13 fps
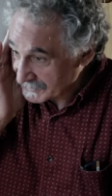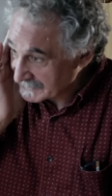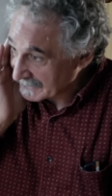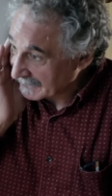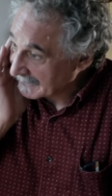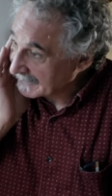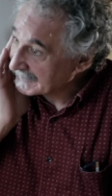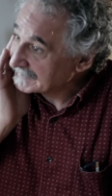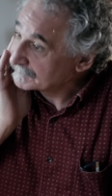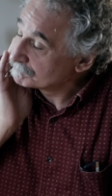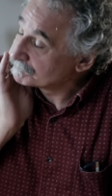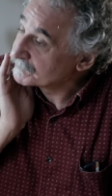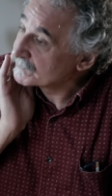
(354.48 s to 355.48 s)
se.
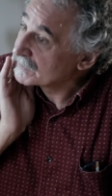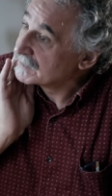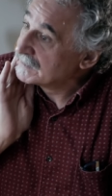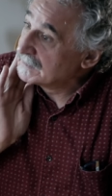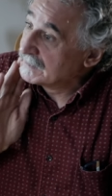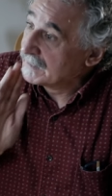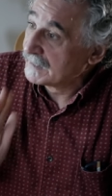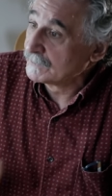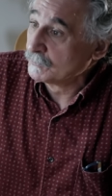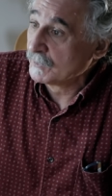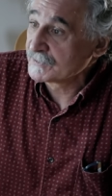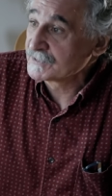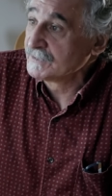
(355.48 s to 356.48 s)
And it
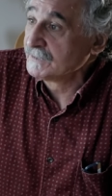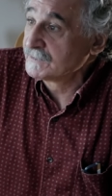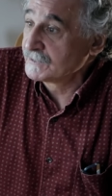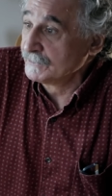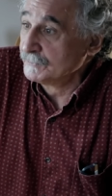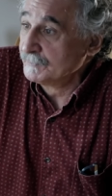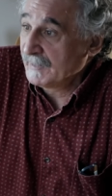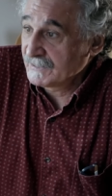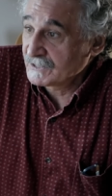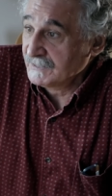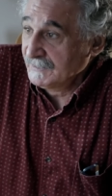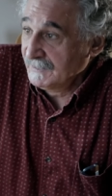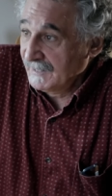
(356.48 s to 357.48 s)
wasn't until
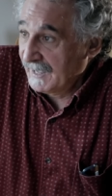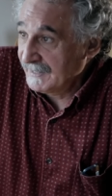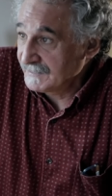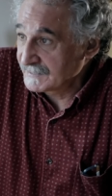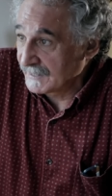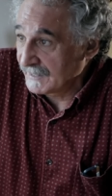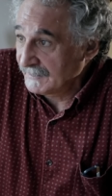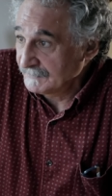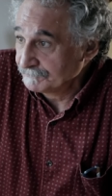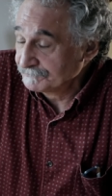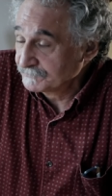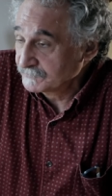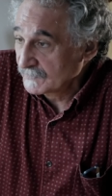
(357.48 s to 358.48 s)
much later,
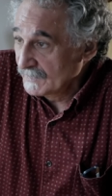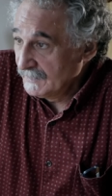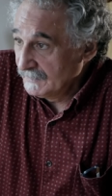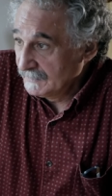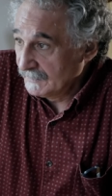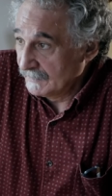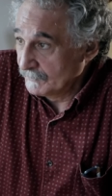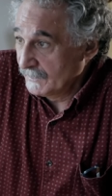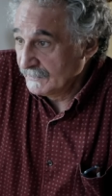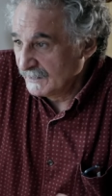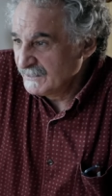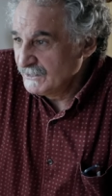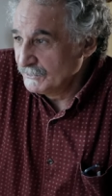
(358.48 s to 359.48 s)
I mean,
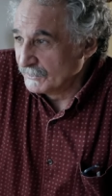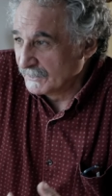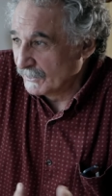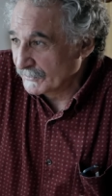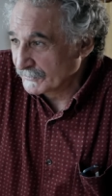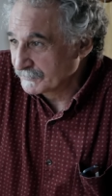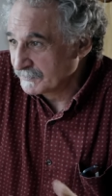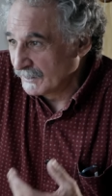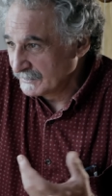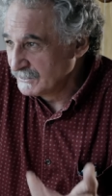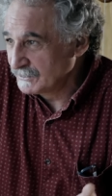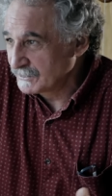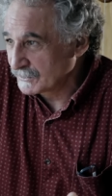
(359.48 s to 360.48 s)
I knew a lot of, I
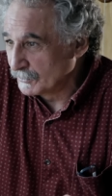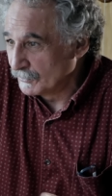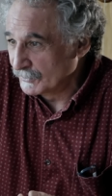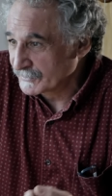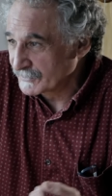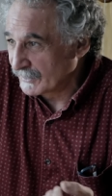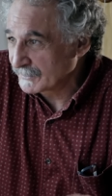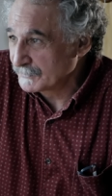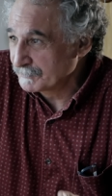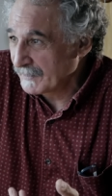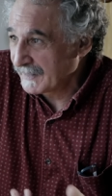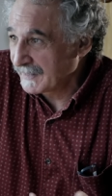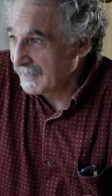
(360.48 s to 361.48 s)
knew chords, I could
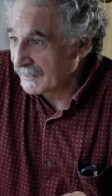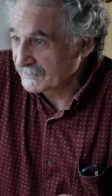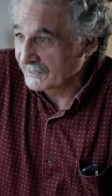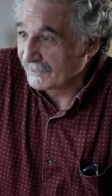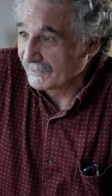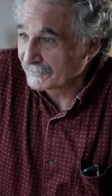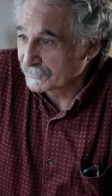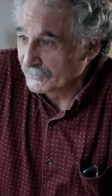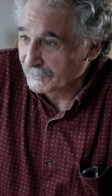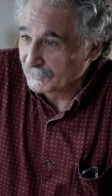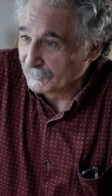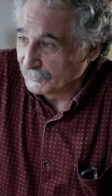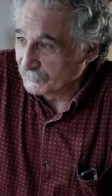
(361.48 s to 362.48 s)
bang out the old three
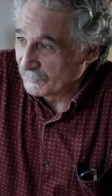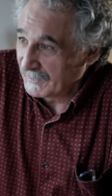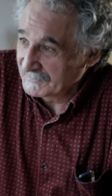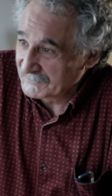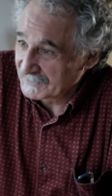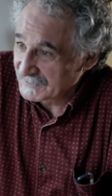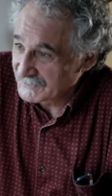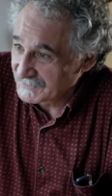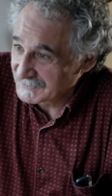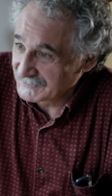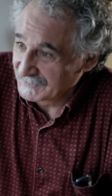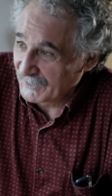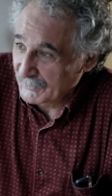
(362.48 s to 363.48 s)
chord
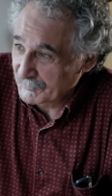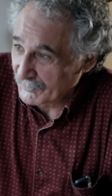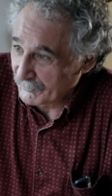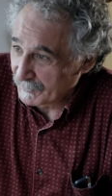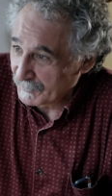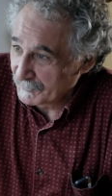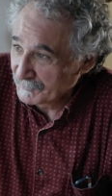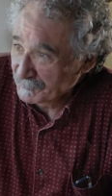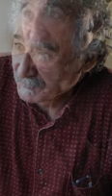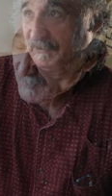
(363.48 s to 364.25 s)
wonders, no problem.